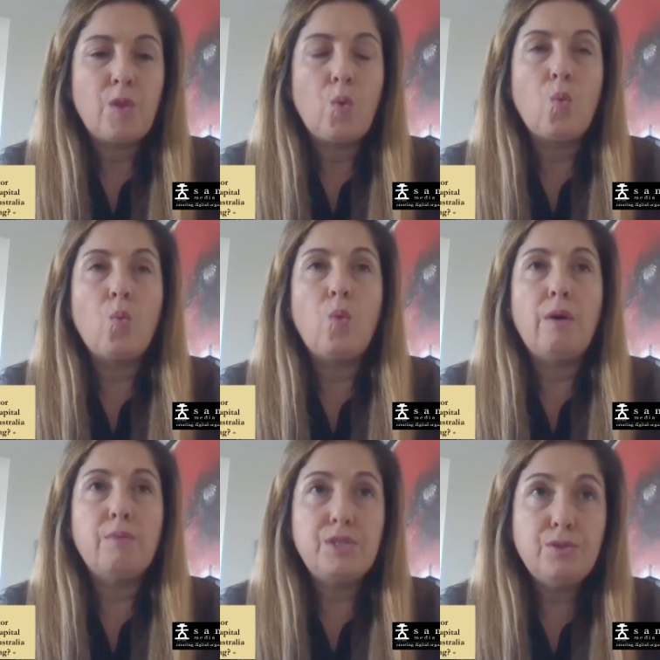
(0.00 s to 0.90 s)

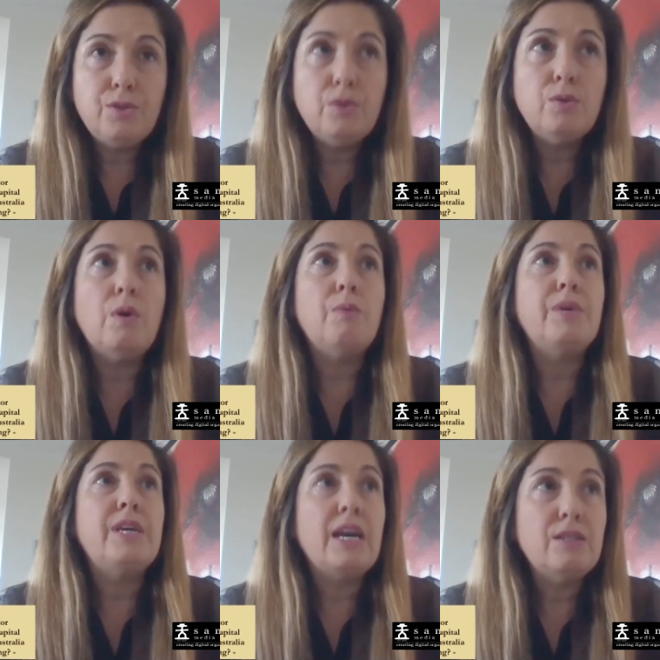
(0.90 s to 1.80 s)
what we do, what we
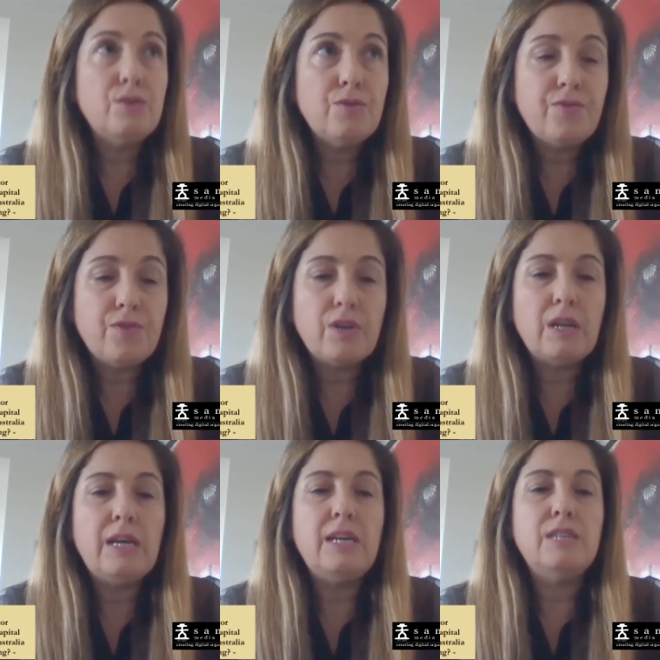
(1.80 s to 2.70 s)
can do for our
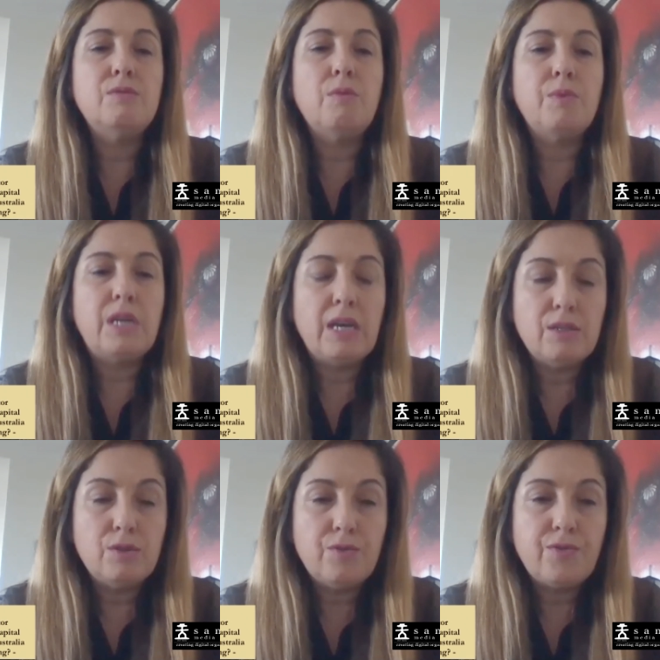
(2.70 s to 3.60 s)
clients, what we
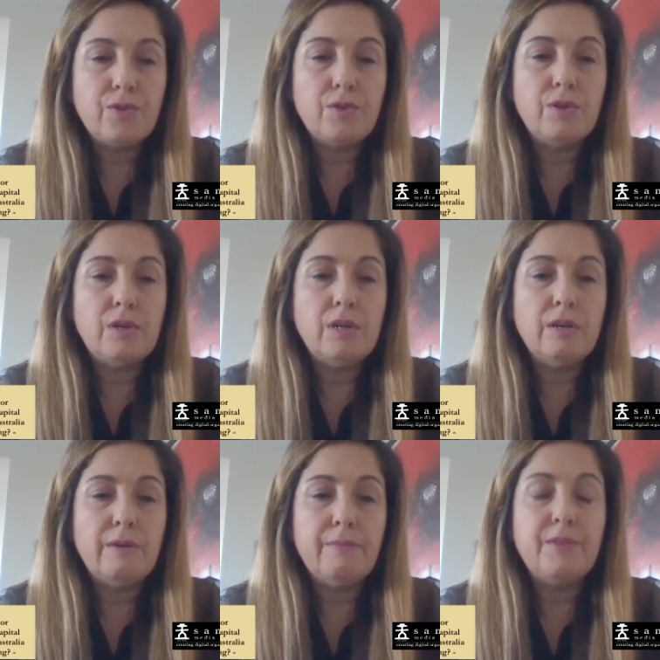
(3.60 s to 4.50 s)
can do for
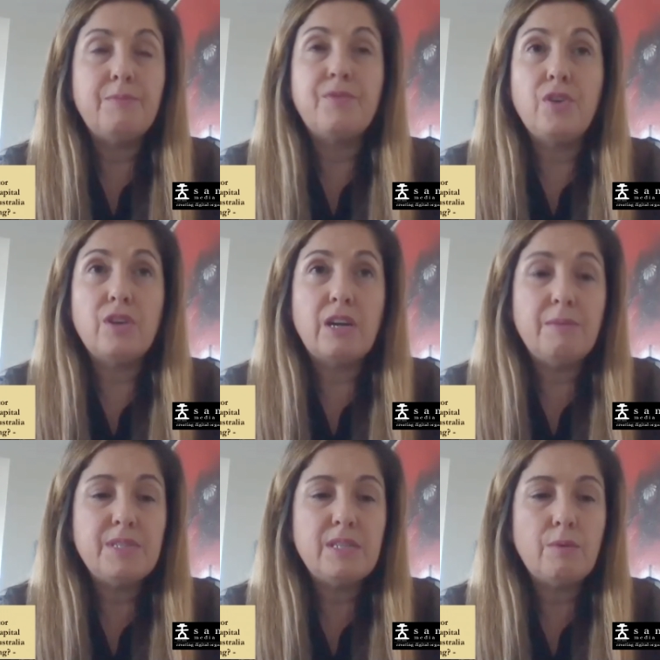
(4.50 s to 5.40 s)
the portfolio
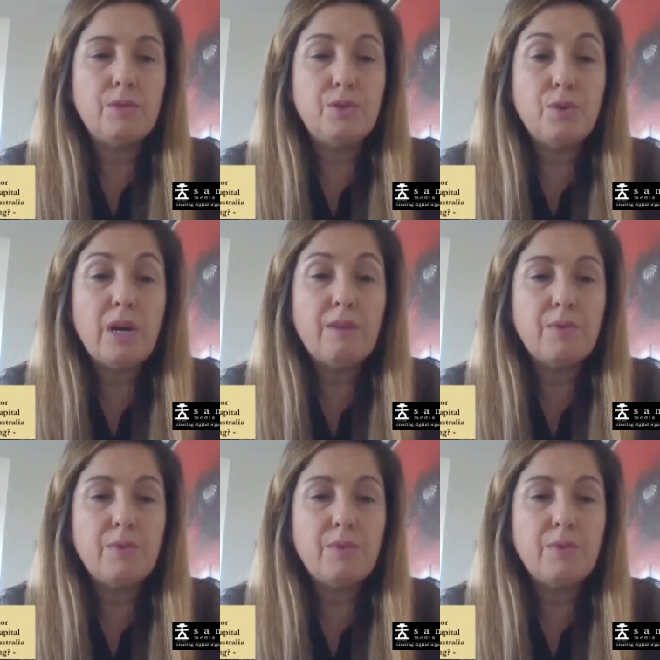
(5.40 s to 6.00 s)
companies that we do have.